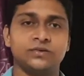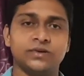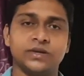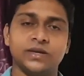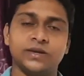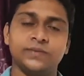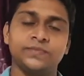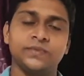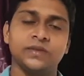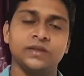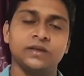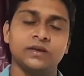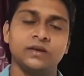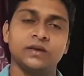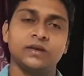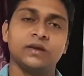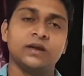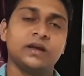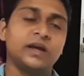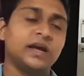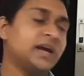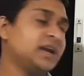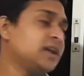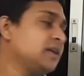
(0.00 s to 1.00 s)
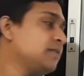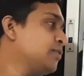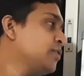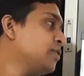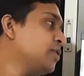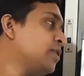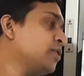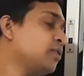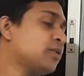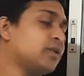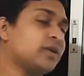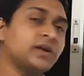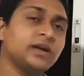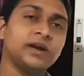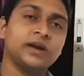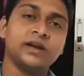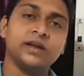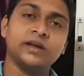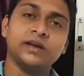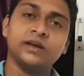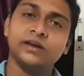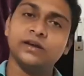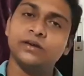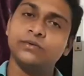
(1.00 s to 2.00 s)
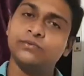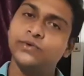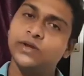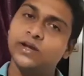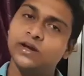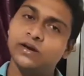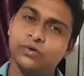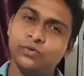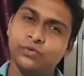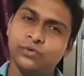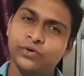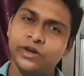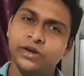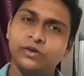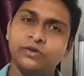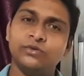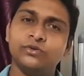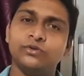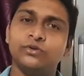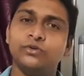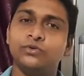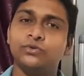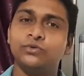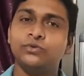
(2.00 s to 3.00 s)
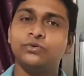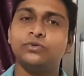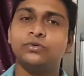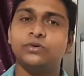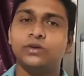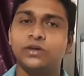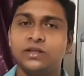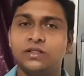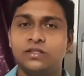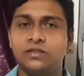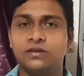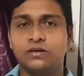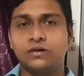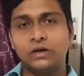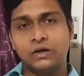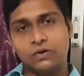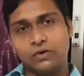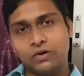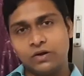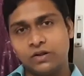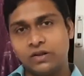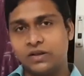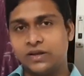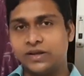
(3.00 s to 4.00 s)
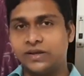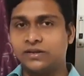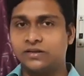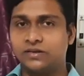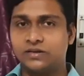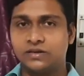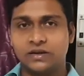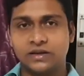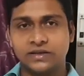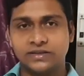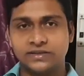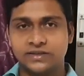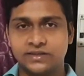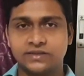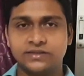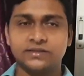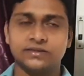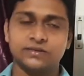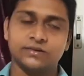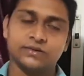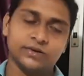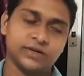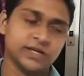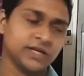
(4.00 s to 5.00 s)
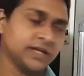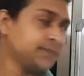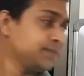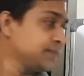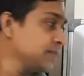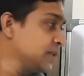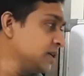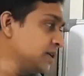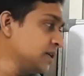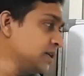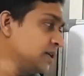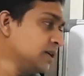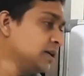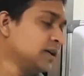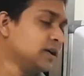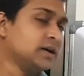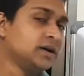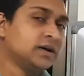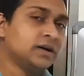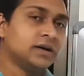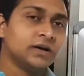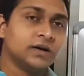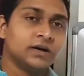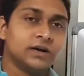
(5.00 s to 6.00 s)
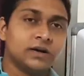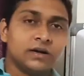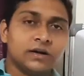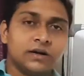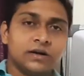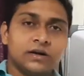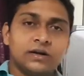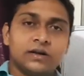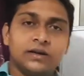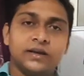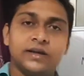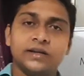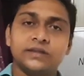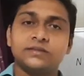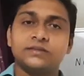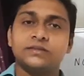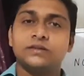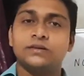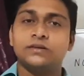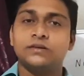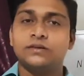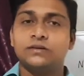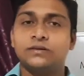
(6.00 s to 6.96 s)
Okay, and if you are not getting it, we are going to do in the online classes. Okay, next